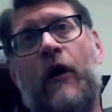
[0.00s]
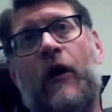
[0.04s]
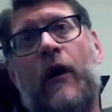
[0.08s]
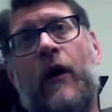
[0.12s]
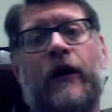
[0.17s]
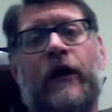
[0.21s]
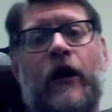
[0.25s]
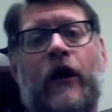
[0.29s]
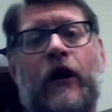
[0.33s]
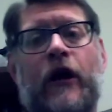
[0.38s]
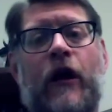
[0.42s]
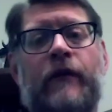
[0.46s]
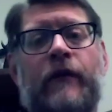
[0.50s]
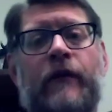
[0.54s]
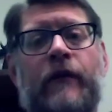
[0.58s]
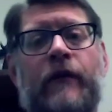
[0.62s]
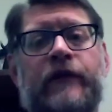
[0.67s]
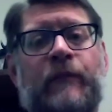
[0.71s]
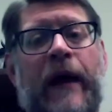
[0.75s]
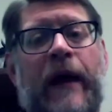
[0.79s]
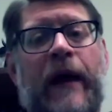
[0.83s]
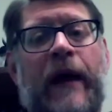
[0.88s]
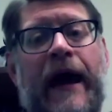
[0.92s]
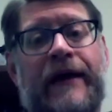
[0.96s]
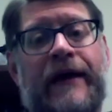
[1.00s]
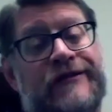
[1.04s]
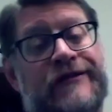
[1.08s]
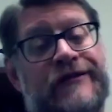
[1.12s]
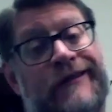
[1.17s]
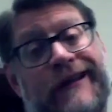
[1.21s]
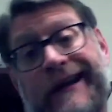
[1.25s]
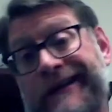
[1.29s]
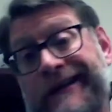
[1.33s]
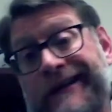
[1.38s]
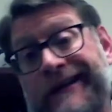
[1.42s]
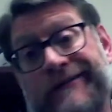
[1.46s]
oh, I got all this
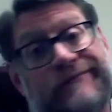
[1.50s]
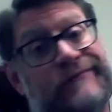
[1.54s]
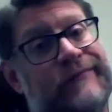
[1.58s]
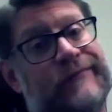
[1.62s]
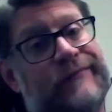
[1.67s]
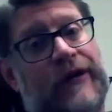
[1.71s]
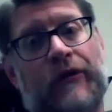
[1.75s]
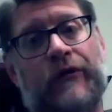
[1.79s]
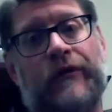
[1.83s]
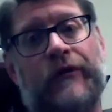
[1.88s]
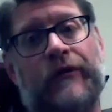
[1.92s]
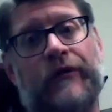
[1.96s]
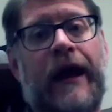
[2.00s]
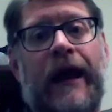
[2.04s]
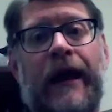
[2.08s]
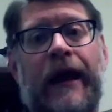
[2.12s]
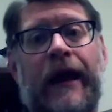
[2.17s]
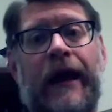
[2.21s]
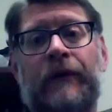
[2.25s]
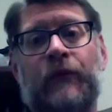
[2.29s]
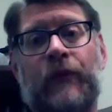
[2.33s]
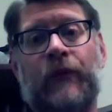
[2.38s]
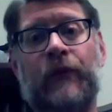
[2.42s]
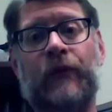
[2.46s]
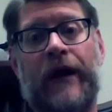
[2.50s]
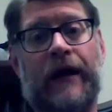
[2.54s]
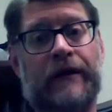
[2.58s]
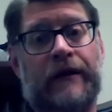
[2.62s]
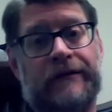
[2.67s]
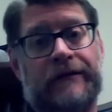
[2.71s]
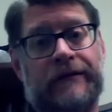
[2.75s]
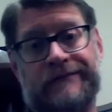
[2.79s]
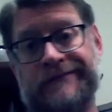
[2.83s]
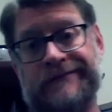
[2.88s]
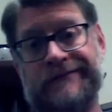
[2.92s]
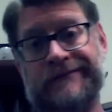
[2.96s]
passion. Like, okay,
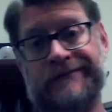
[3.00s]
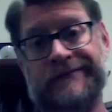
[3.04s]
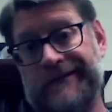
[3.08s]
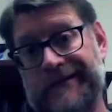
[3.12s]
well,